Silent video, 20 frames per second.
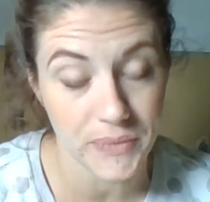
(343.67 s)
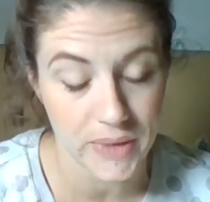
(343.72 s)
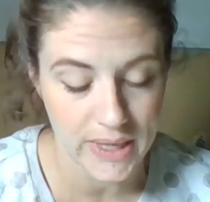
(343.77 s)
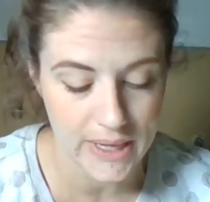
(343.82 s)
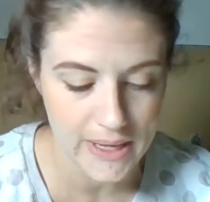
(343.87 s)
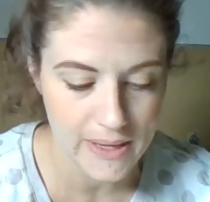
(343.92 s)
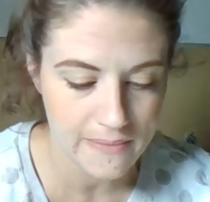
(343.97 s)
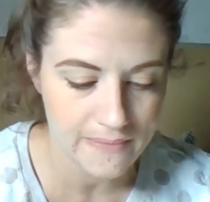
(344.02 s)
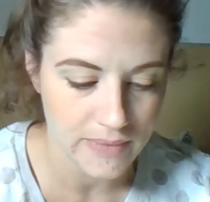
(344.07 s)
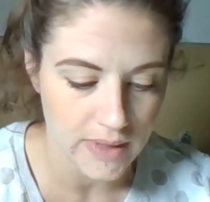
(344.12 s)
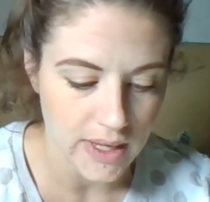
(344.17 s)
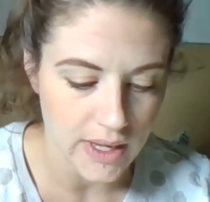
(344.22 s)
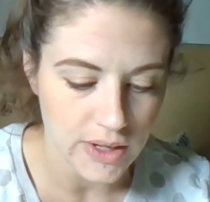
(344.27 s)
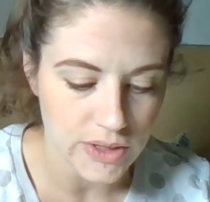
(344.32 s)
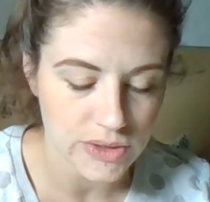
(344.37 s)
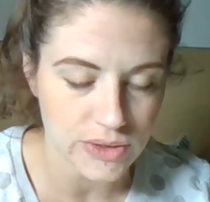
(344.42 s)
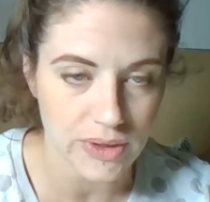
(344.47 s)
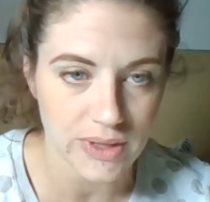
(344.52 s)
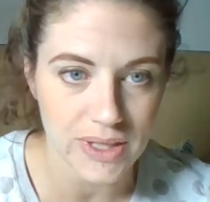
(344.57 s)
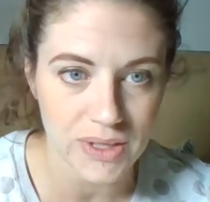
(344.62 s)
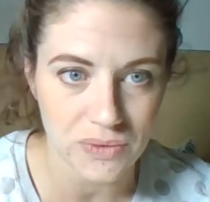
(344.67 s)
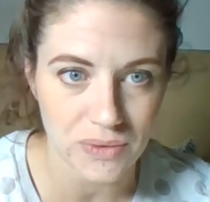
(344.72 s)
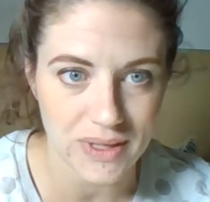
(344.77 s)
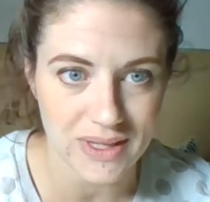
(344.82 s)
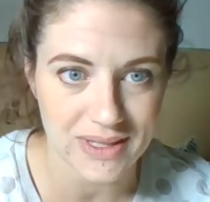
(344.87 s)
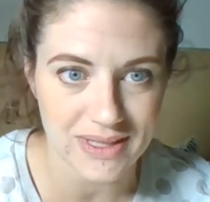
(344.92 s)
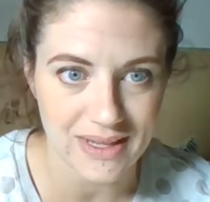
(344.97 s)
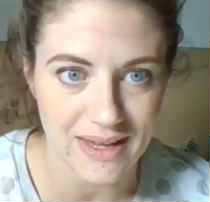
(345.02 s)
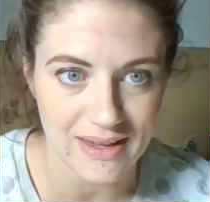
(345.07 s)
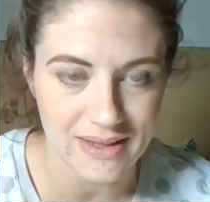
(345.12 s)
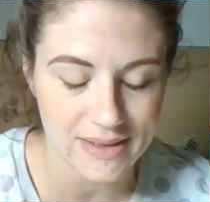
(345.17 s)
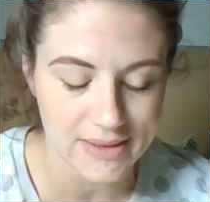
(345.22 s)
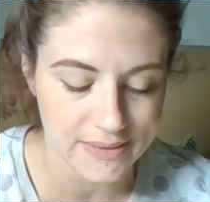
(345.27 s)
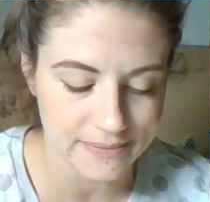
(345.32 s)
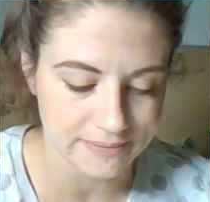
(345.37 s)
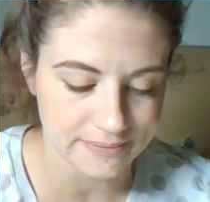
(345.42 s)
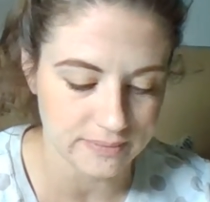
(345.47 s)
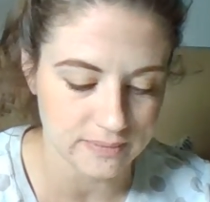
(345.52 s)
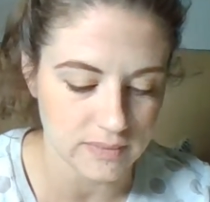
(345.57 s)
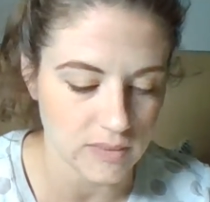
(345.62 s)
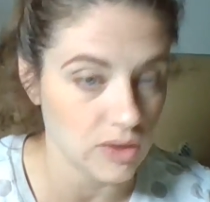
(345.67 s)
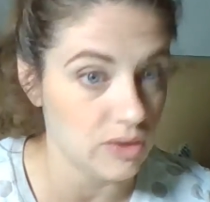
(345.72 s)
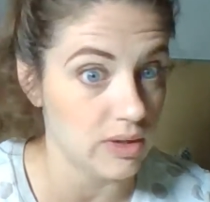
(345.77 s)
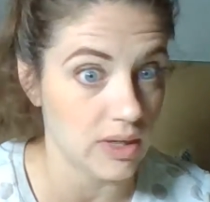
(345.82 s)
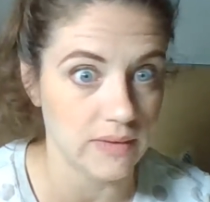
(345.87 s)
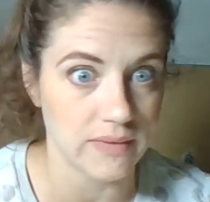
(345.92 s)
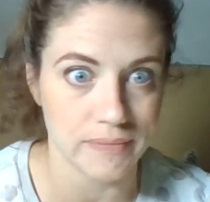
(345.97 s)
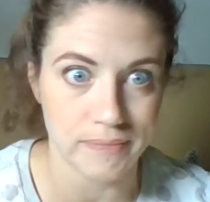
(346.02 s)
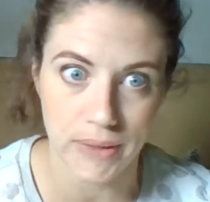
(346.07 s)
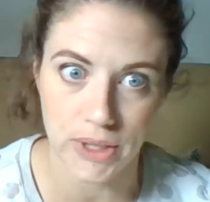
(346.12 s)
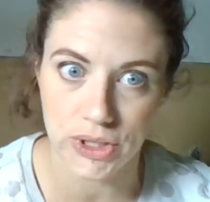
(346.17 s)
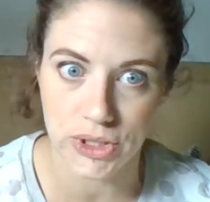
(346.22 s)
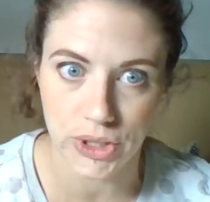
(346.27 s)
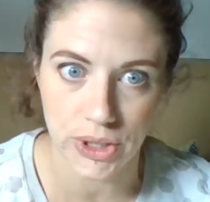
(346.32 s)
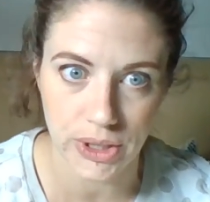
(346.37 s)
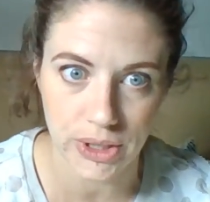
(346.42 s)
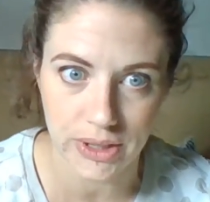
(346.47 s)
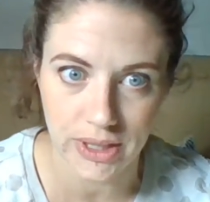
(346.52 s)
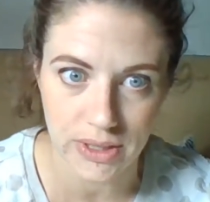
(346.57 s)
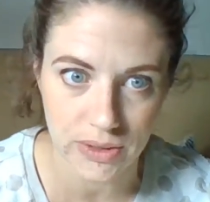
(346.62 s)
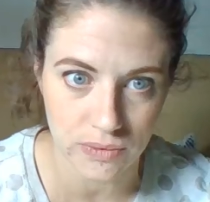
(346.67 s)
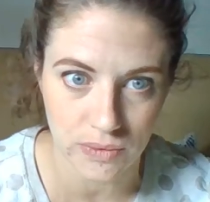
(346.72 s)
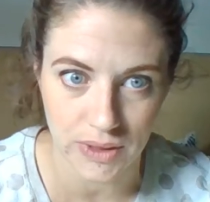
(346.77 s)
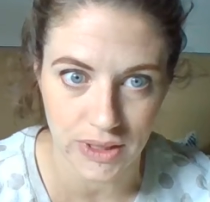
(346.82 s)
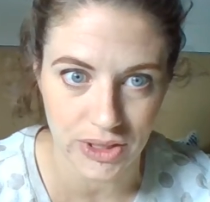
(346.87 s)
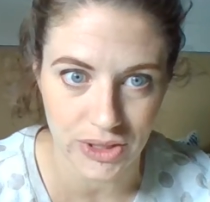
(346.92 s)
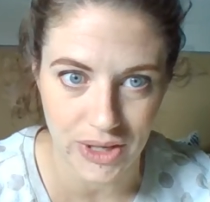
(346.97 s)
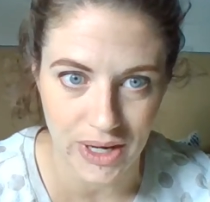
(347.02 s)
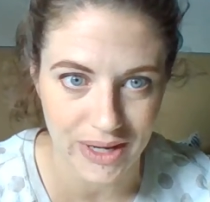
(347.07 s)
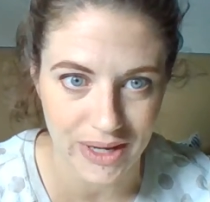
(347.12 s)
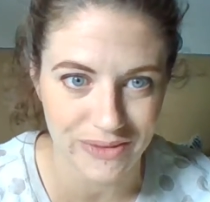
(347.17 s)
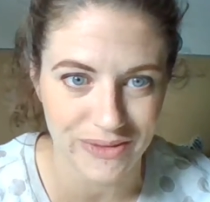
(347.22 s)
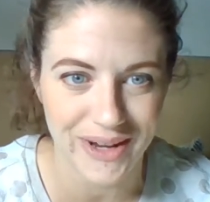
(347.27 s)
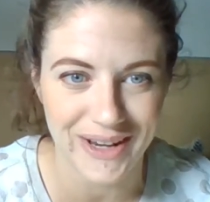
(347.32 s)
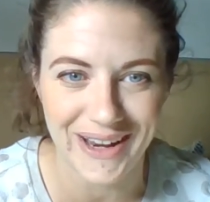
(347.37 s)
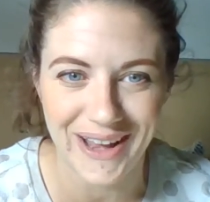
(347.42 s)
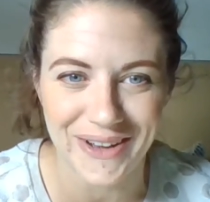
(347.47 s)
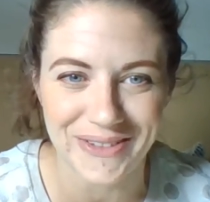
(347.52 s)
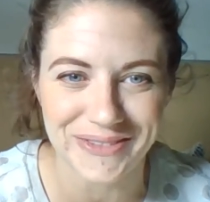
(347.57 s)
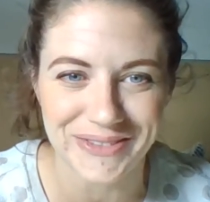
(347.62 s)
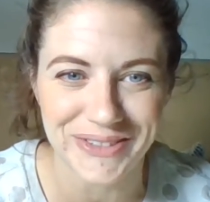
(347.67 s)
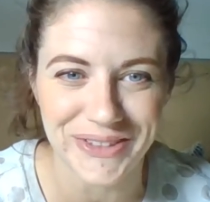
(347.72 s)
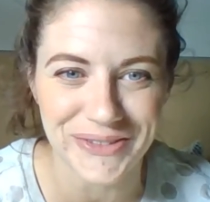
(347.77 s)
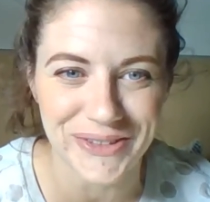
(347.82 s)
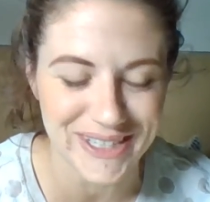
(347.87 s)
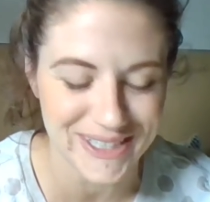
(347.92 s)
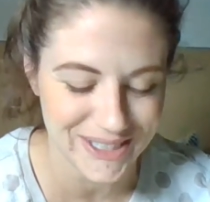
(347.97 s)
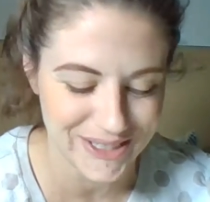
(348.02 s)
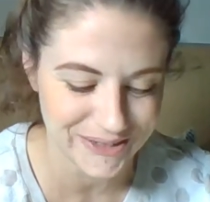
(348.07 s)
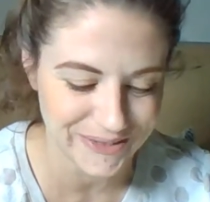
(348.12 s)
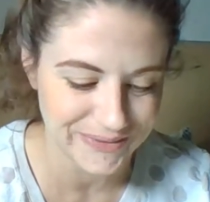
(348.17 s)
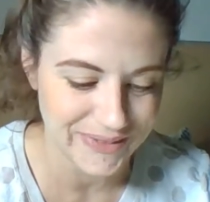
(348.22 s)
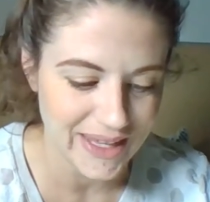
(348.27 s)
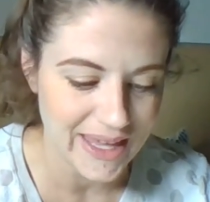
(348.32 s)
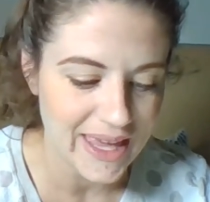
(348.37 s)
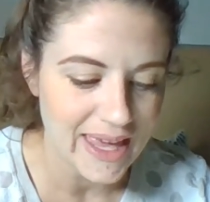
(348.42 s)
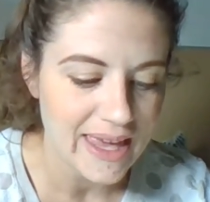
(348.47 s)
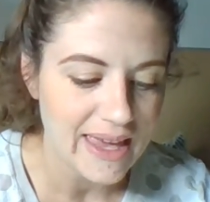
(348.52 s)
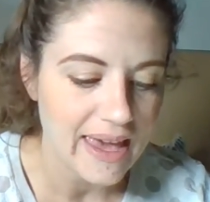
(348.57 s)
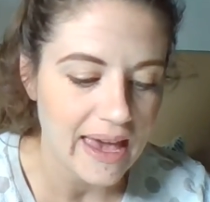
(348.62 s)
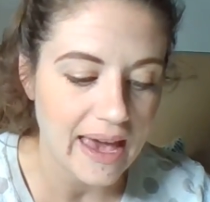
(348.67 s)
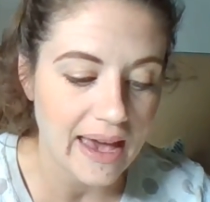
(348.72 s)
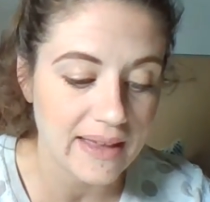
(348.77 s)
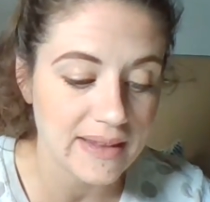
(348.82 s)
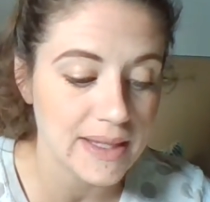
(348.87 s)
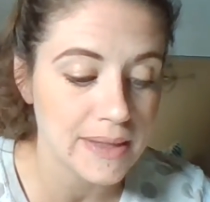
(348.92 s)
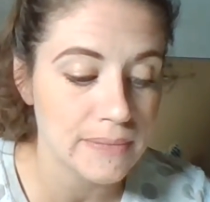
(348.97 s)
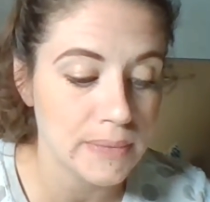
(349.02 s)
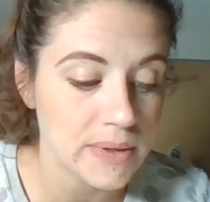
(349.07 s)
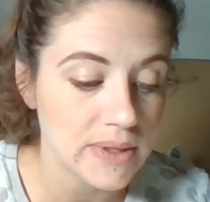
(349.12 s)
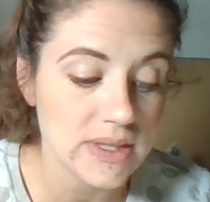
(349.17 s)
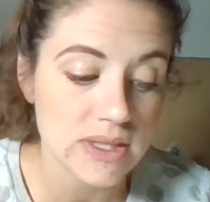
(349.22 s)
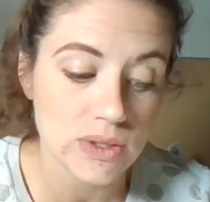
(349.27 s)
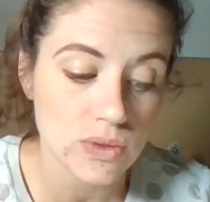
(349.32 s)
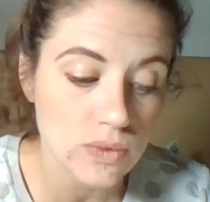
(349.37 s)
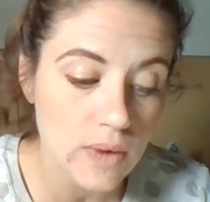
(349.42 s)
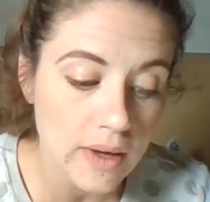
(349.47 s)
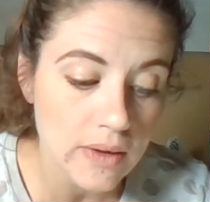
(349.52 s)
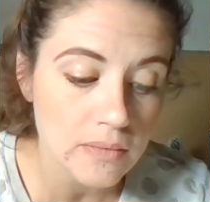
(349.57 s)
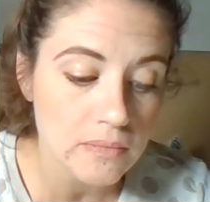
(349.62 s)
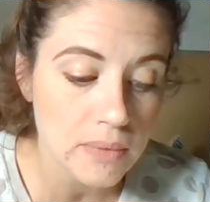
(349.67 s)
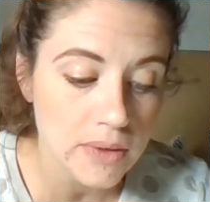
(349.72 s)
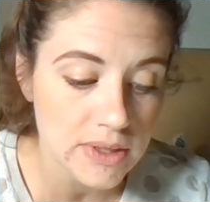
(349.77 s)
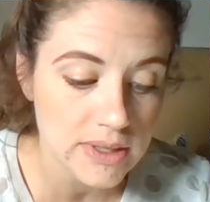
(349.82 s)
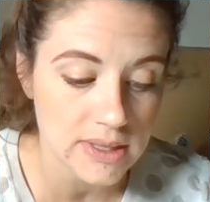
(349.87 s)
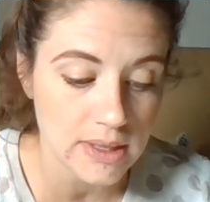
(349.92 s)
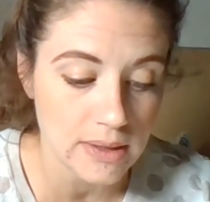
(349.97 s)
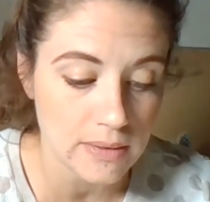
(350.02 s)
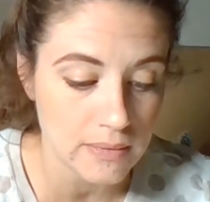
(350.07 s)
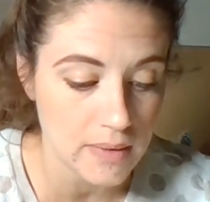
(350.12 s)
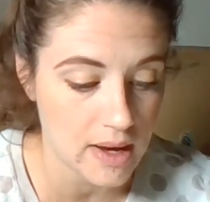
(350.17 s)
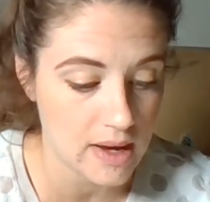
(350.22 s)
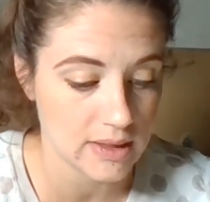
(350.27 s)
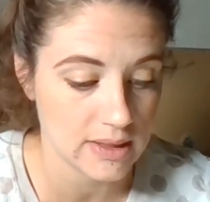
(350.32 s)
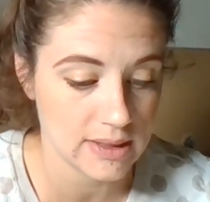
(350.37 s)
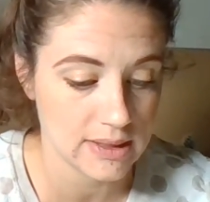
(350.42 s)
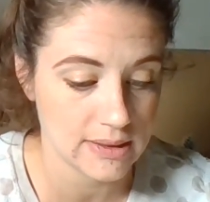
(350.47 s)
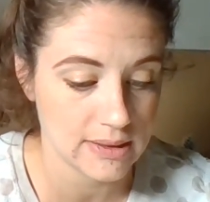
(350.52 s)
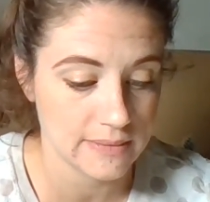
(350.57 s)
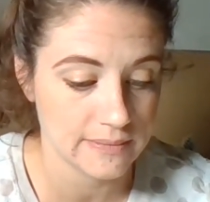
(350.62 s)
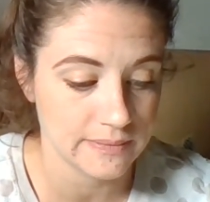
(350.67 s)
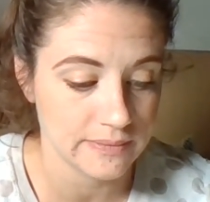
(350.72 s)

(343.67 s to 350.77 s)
Okay, so this one says, you can even picture this one in your head right now if you want to. Allie puts 12 books in a box.